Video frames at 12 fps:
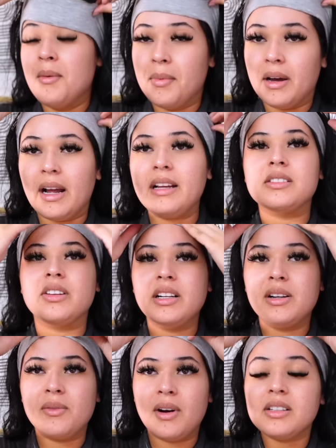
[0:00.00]
But I
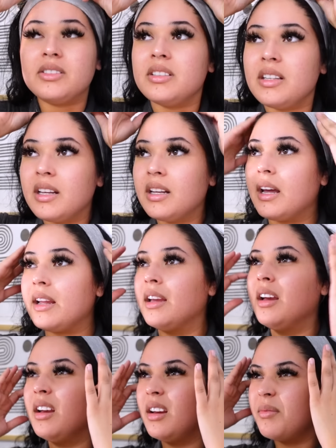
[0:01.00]
started watching it like
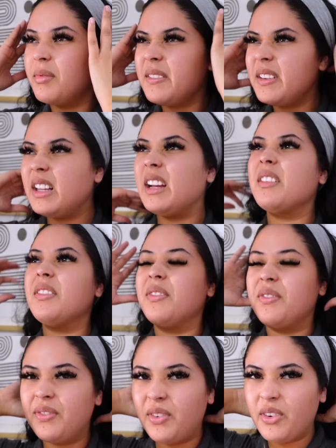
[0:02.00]
maybe like
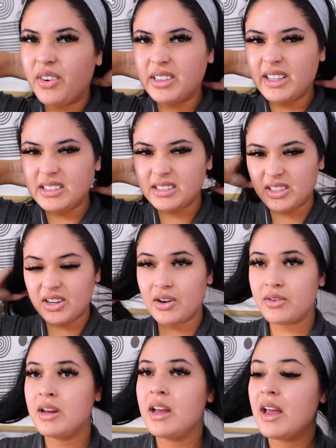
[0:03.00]
four days
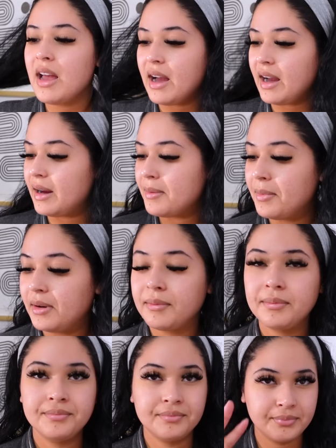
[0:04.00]
ago, um,
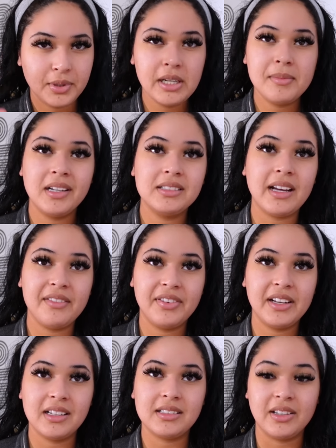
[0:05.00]
but pretty much I
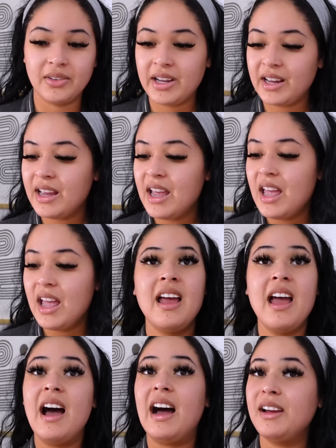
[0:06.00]
finished it, okay?
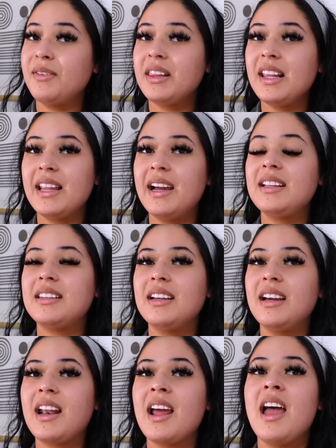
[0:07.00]
I really liked
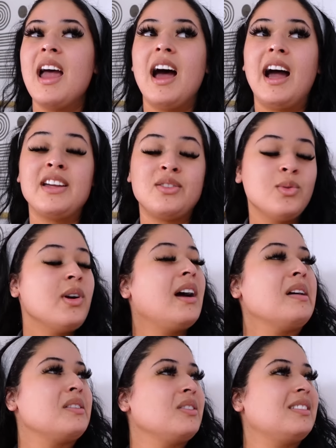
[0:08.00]
it. I do
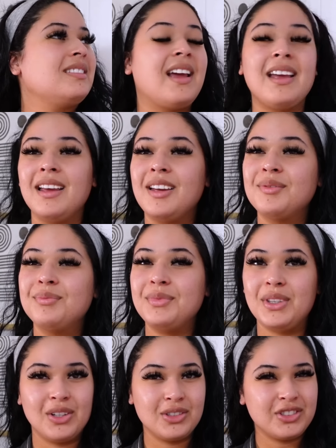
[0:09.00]
have to say,
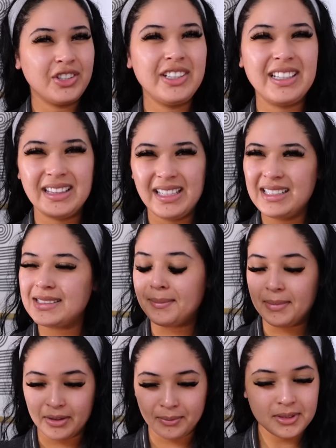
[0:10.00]
you know, certain things
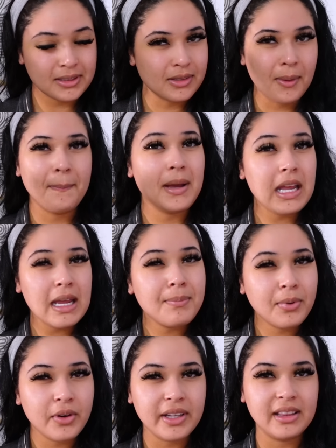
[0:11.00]
about some
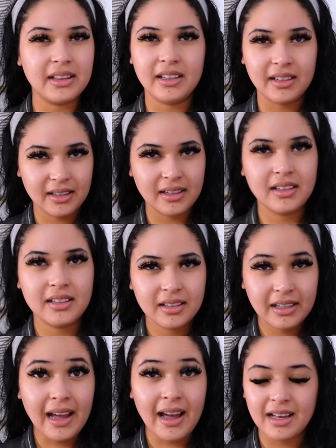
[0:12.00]
people in the
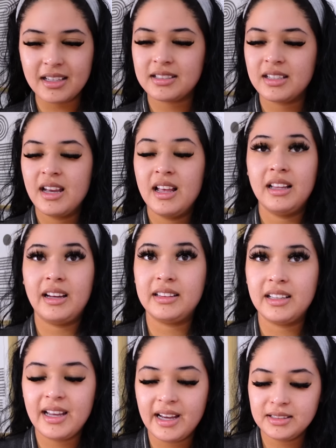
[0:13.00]
cast, like
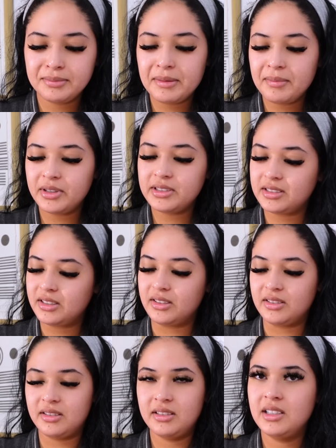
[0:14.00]
the cast members,
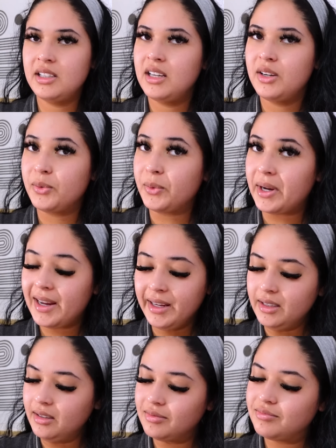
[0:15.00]
girl.
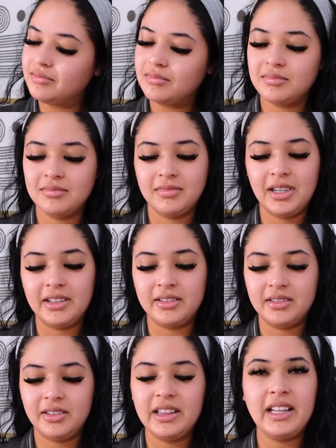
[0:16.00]
Ray, I
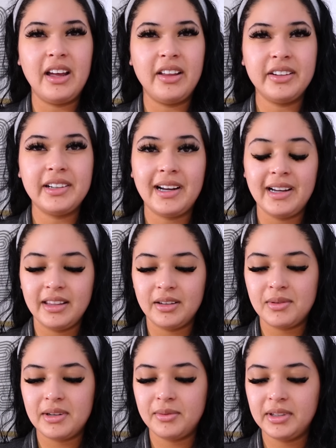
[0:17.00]
don't know, and the other guy, the
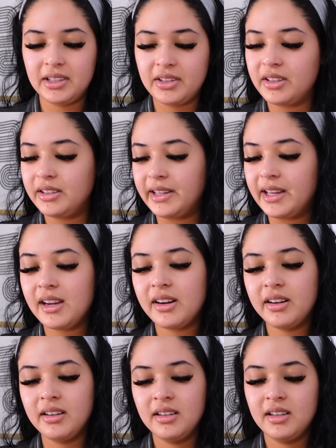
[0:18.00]
one with the curly
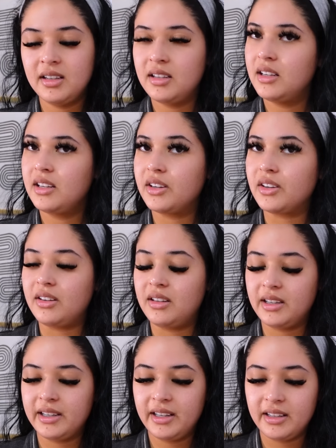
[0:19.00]
hair, girl,
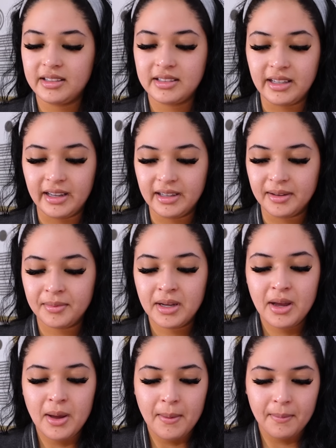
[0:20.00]
I cannot stand him.
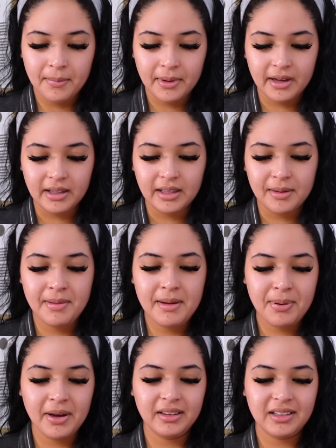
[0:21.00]
But let
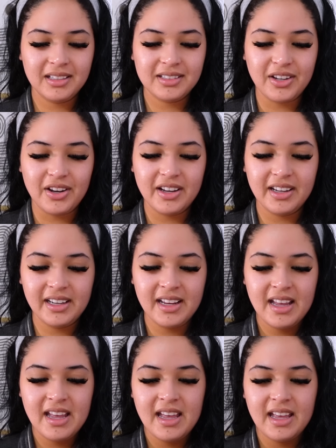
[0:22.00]
me put this on.
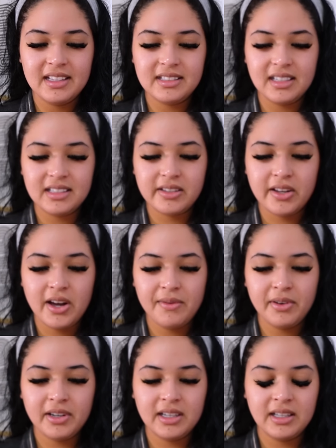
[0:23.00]
It says,
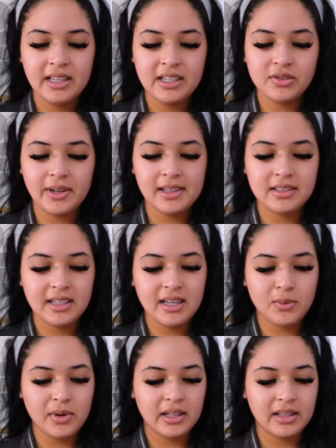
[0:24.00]
cover clean, dry
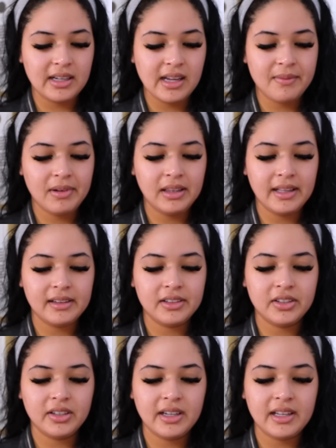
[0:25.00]
skin with an even
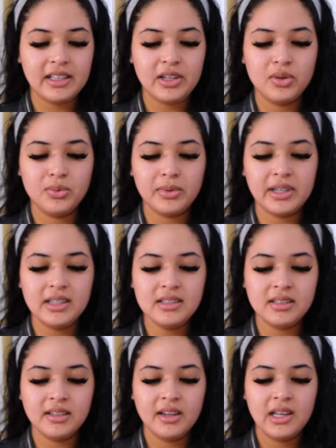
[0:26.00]
layer, and then you
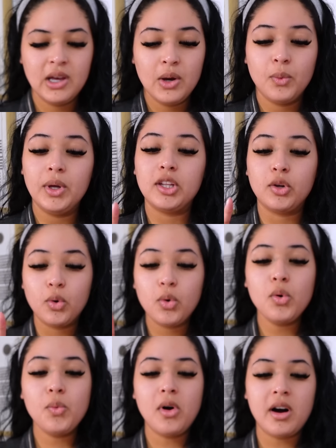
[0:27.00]
rinse with
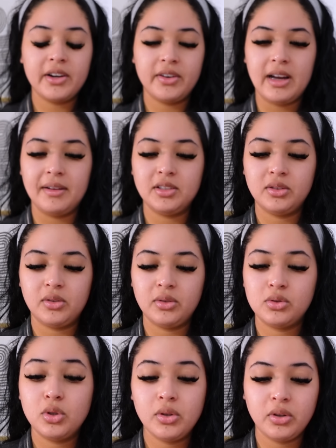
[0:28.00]
cool water after
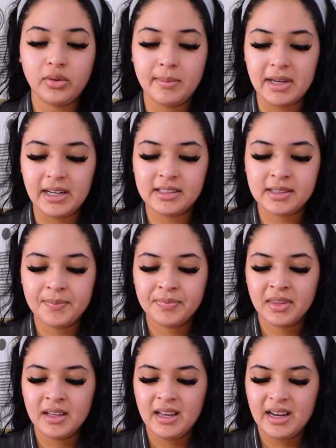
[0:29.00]
two to three minutes.
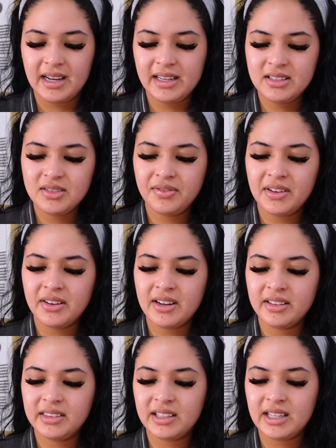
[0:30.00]
I need to figure
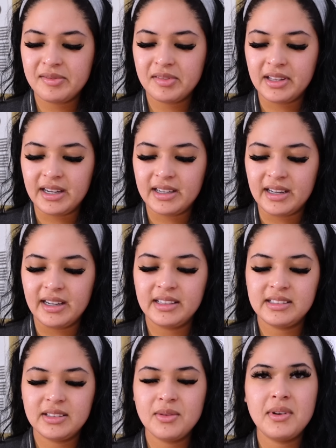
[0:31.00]
out the name of that guy.
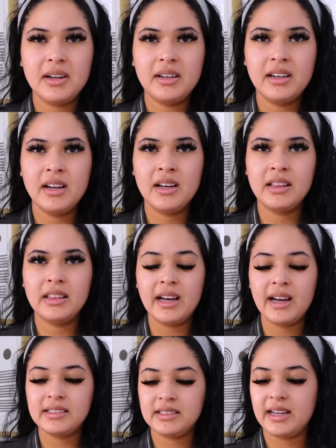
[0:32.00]
It's the one that
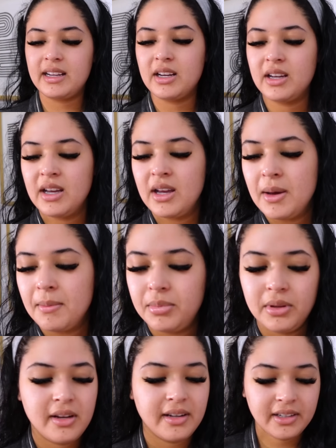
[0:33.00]
has like
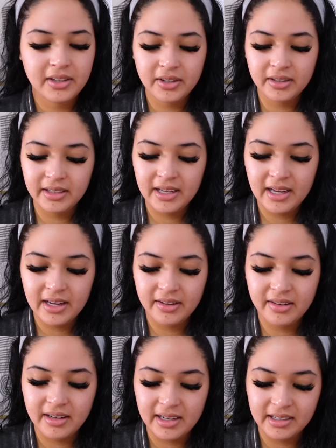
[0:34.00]
blonde curly
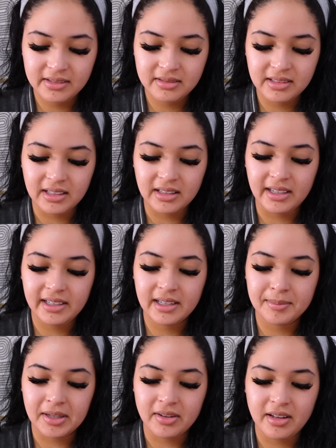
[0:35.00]
hair. I do not like
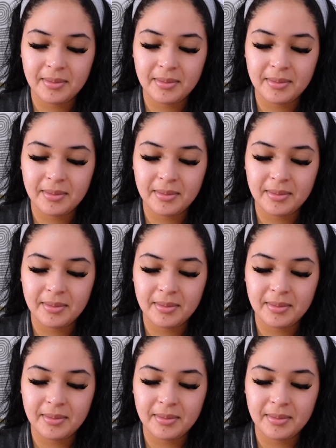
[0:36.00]
him at all.